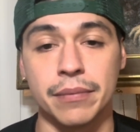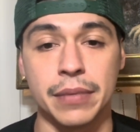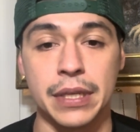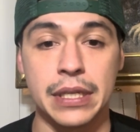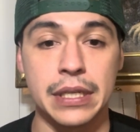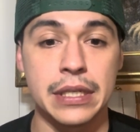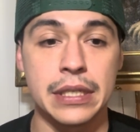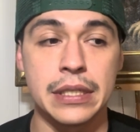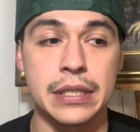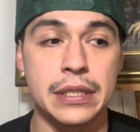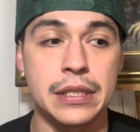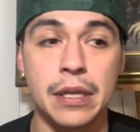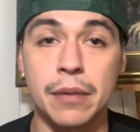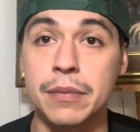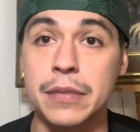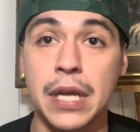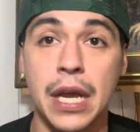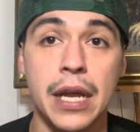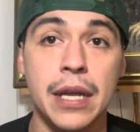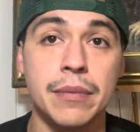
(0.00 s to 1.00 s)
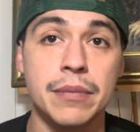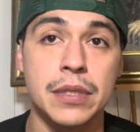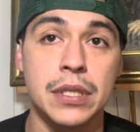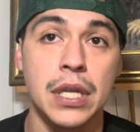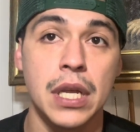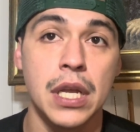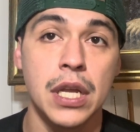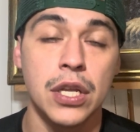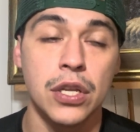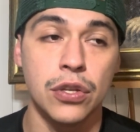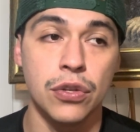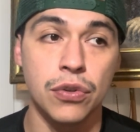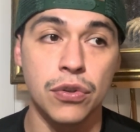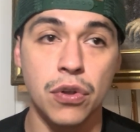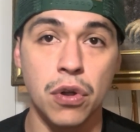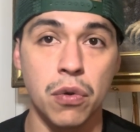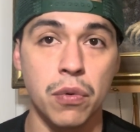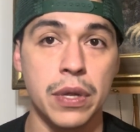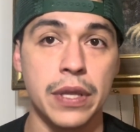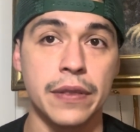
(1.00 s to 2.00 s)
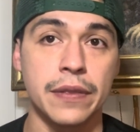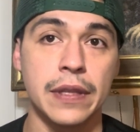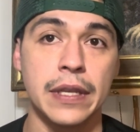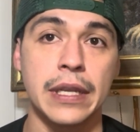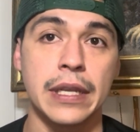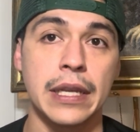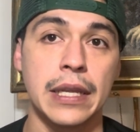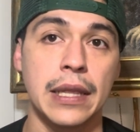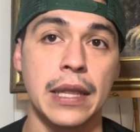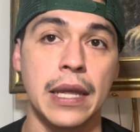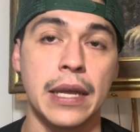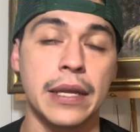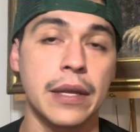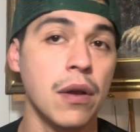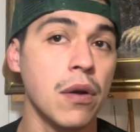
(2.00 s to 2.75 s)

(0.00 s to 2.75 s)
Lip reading: Because sometimes you go in thinking like,